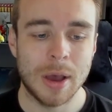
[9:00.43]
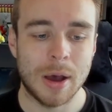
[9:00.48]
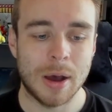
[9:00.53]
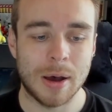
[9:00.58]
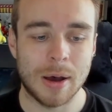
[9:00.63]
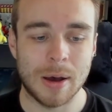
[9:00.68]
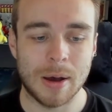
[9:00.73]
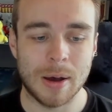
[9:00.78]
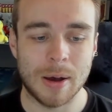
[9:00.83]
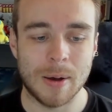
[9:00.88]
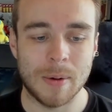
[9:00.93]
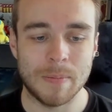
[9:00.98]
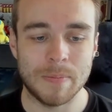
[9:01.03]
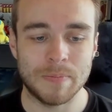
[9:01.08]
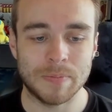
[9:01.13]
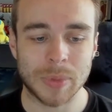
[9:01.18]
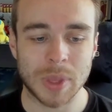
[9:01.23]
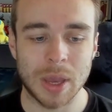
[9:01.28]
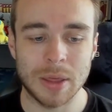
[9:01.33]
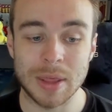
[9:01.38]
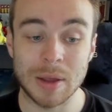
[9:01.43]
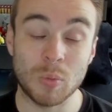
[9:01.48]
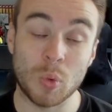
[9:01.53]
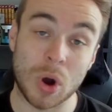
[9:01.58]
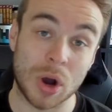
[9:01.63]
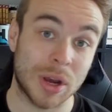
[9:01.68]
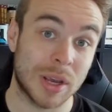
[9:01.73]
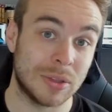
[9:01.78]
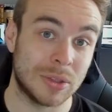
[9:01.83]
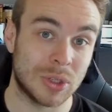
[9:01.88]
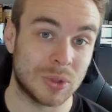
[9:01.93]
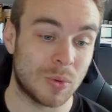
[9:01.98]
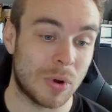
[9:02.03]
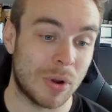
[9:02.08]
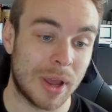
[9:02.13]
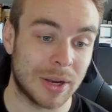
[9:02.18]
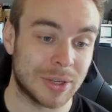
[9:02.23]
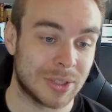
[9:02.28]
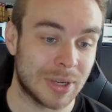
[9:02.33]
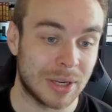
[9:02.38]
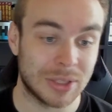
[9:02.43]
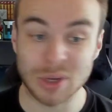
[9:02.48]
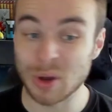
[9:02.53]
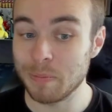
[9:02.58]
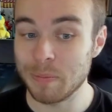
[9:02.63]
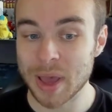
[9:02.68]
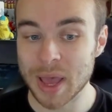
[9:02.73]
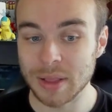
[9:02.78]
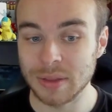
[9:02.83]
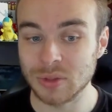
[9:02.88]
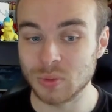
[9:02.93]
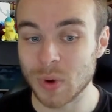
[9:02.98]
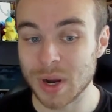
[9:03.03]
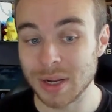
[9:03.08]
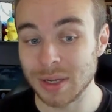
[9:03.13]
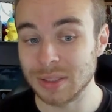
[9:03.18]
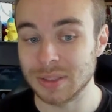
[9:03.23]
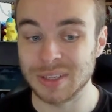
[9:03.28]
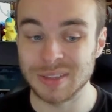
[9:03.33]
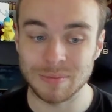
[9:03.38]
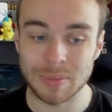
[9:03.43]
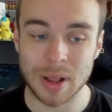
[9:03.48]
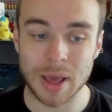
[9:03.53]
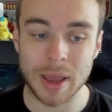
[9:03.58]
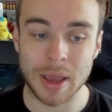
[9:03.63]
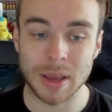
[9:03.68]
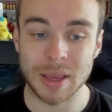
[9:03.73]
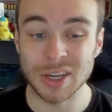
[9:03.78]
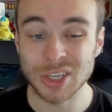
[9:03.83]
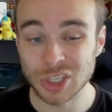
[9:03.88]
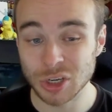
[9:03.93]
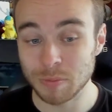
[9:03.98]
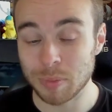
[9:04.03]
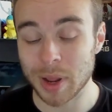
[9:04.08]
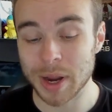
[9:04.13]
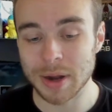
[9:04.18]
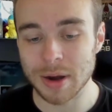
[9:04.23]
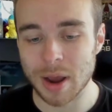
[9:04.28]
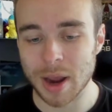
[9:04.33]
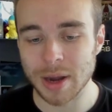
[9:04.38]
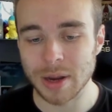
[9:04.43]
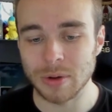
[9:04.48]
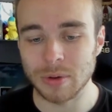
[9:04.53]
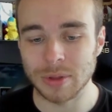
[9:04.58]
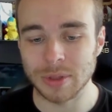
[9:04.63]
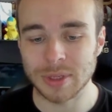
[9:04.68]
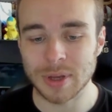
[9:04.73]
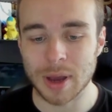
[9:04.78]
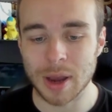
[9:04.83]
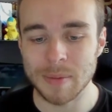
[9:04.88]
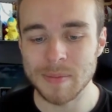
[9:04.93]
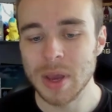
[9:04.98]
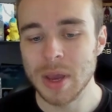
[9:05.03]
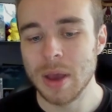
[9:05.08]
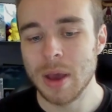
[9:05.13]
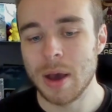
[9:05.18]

And then Watkins as well, I say, is on pens when Ings isn't playing. He should play 90 all the time.